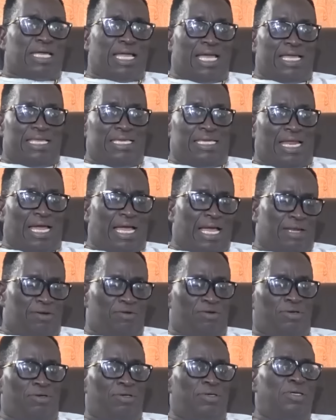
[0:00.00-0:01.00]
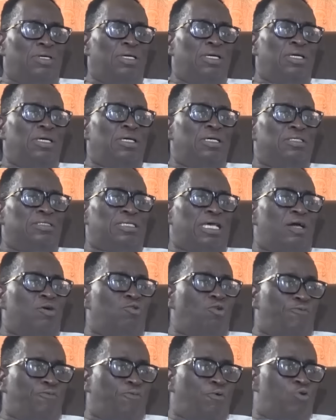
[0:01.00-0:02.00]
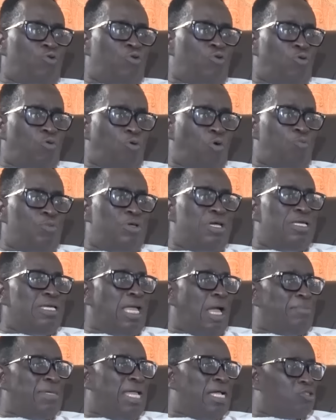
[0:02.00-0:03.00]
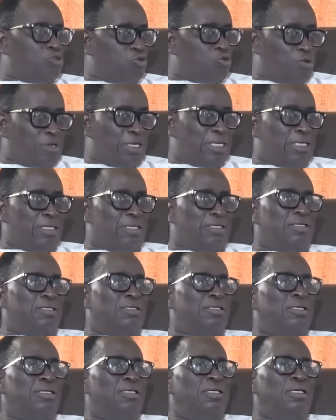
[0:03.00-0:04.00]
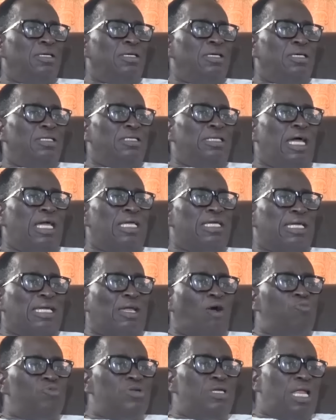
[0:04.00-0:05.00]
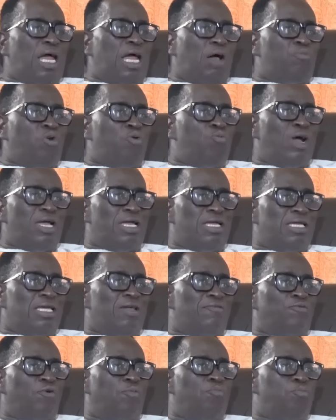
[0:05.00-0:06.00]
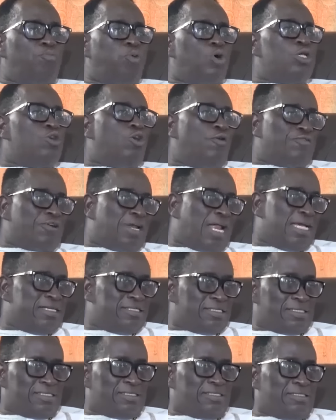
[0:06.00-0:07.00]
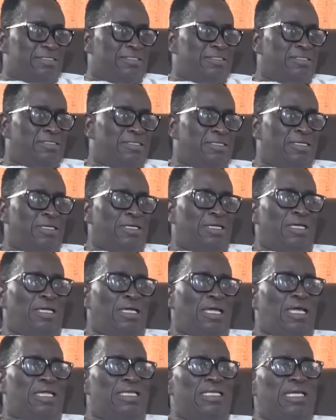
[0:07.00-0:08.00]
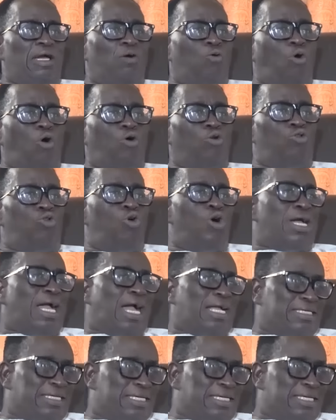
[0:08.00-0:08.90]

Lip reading: kai nyina no se egofo no o mu ye nyame asori na e ka mu nyina abu mu e from body of Christ and e wo local